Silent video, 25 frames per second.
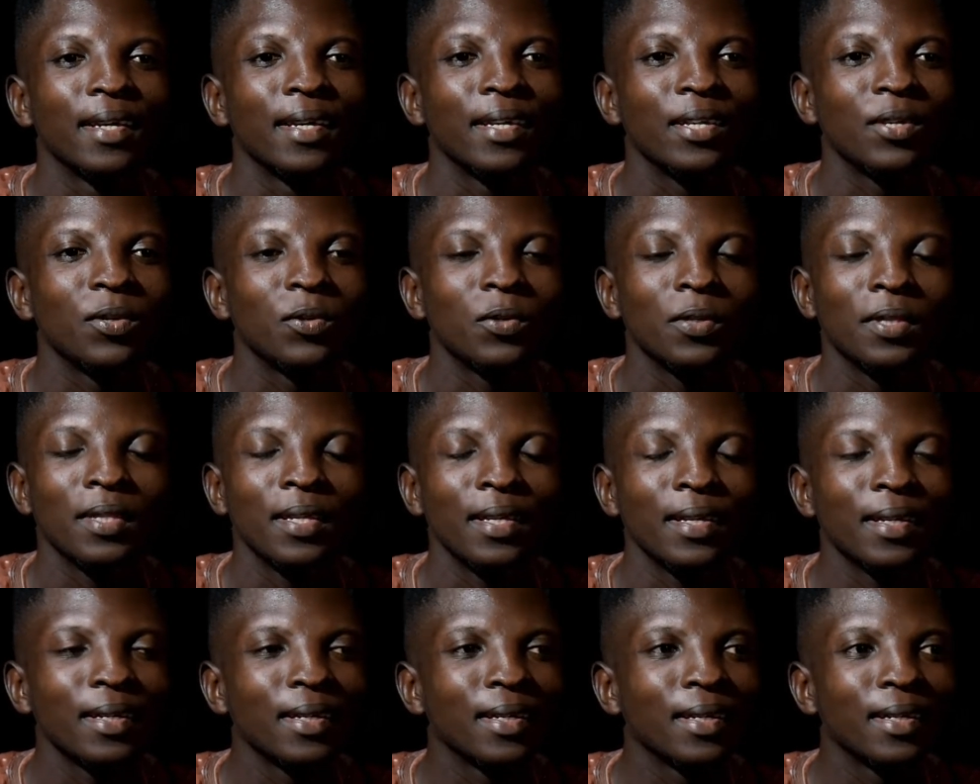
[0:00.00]
you
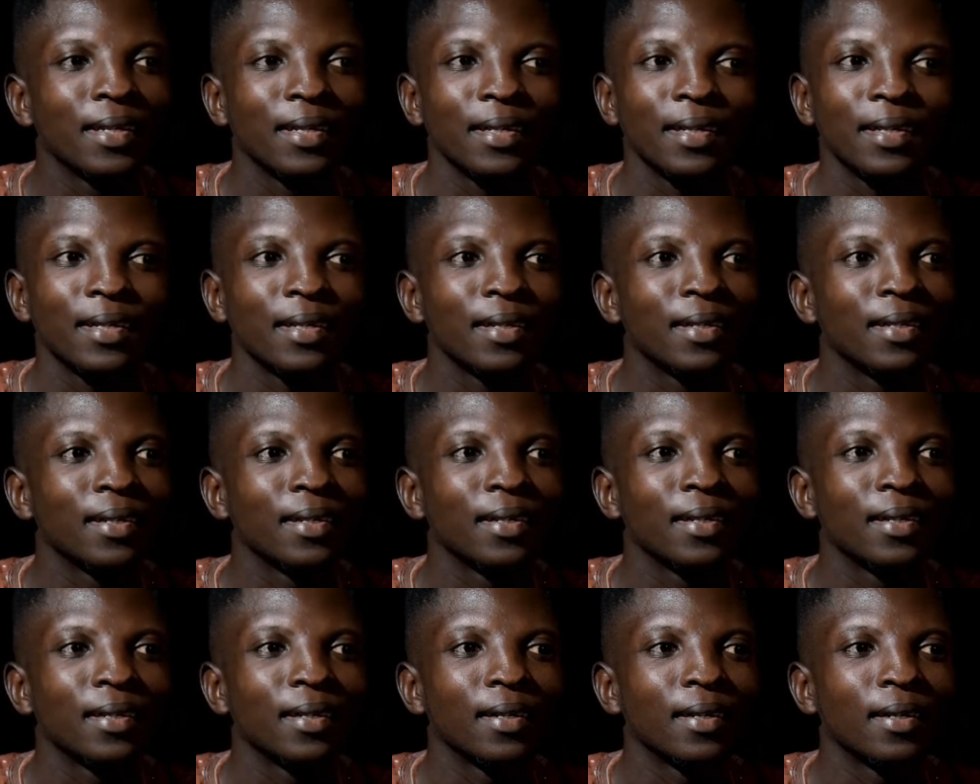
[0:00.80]
think,
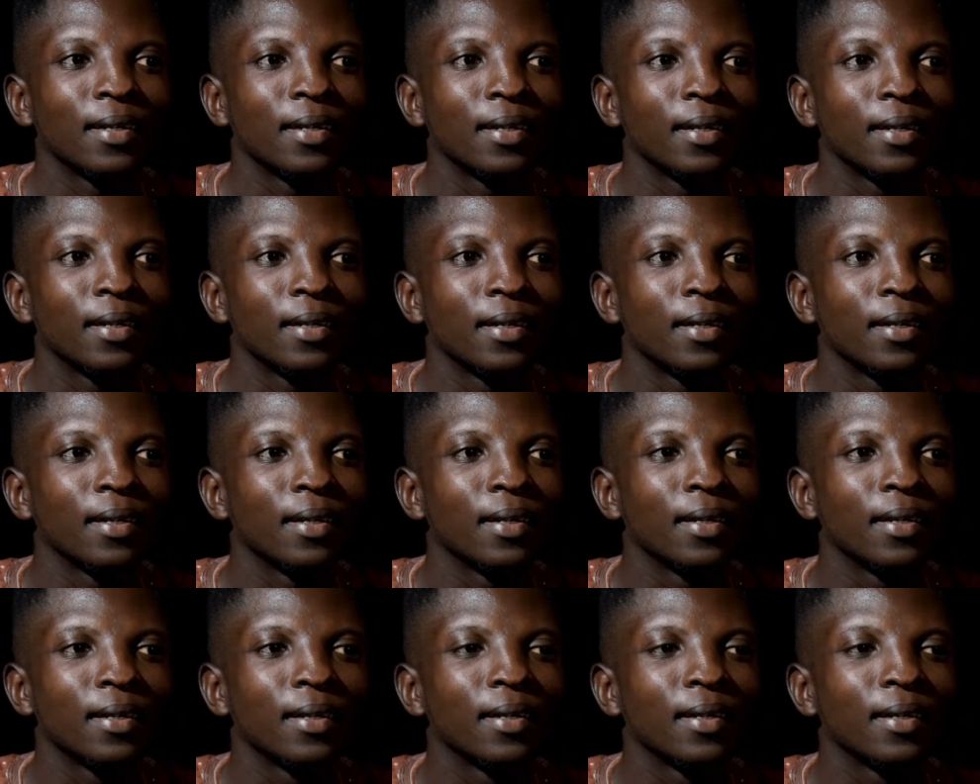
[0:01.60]
you